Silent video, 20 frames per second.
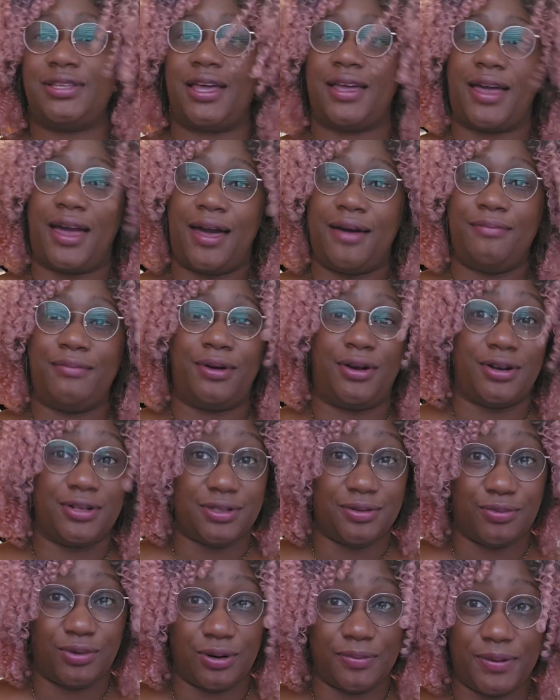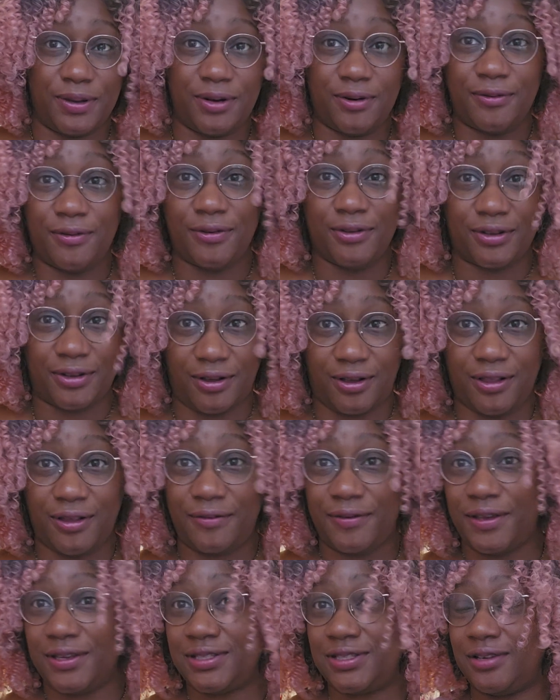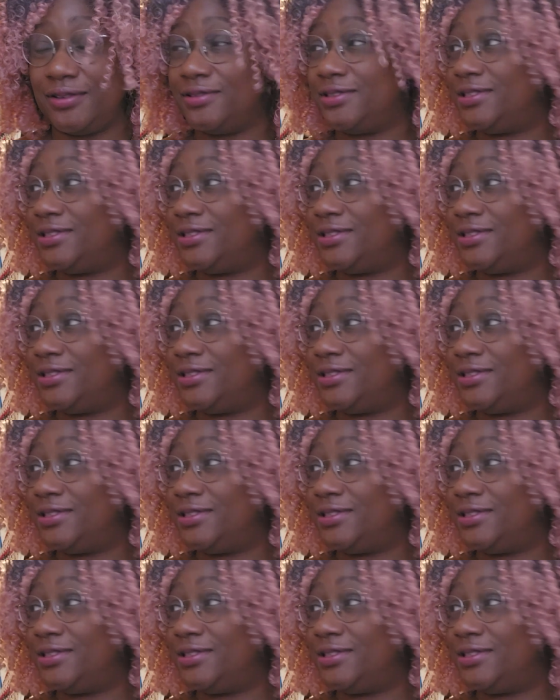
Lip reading: like, I'm Mars, I'm more beautiful than all of you, so